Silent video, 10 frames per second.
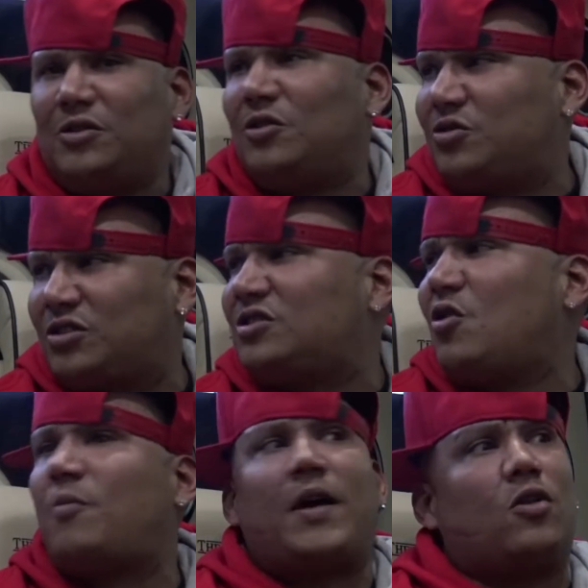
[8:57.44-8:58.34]
you know, just
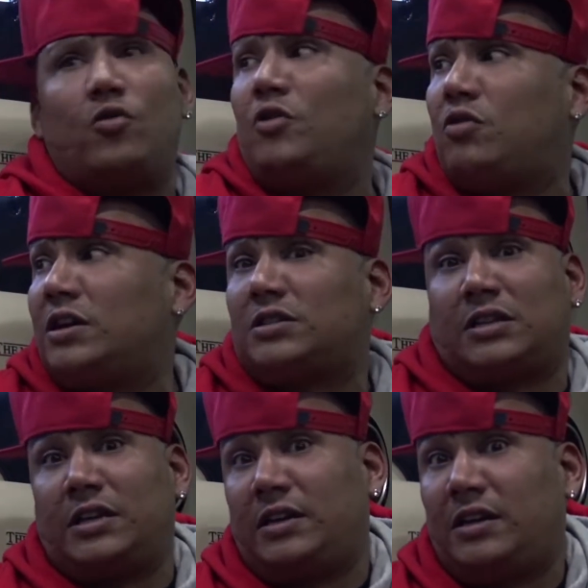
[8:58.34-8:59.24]
Snowpack, who we was,
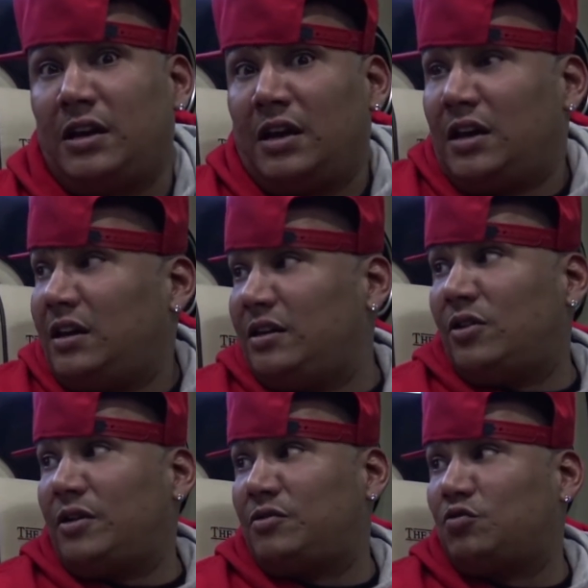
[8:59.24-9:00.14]
and then, you
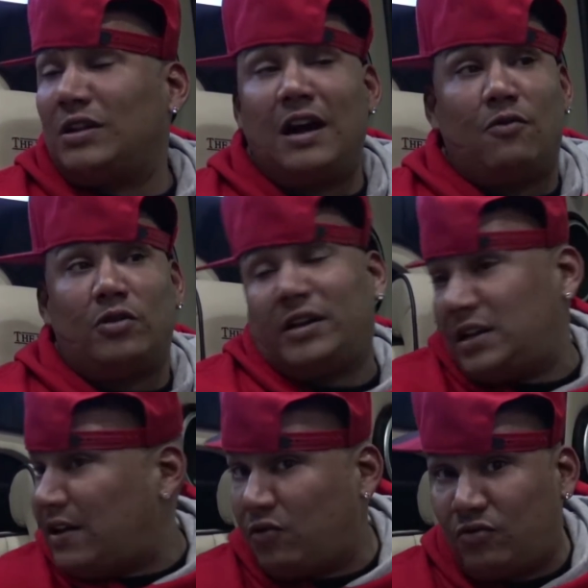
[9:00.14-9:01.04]
know, he was with Level, and
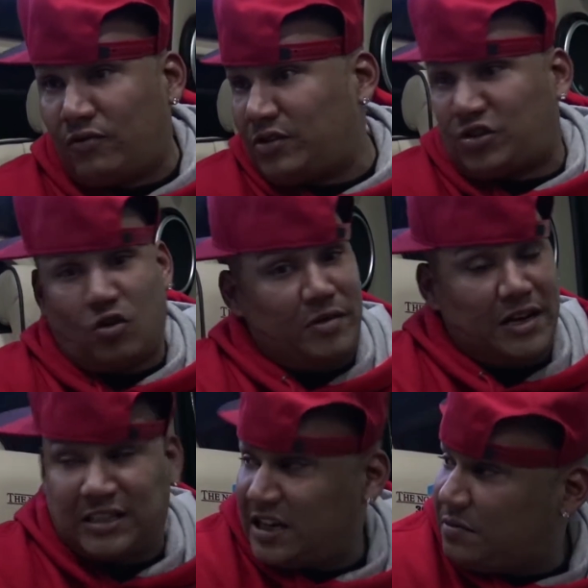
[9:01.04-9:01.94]
then Level showed me
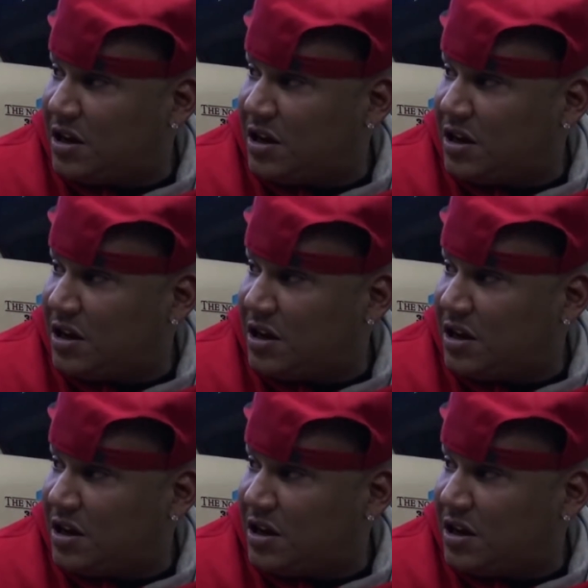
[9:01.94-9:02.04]
that same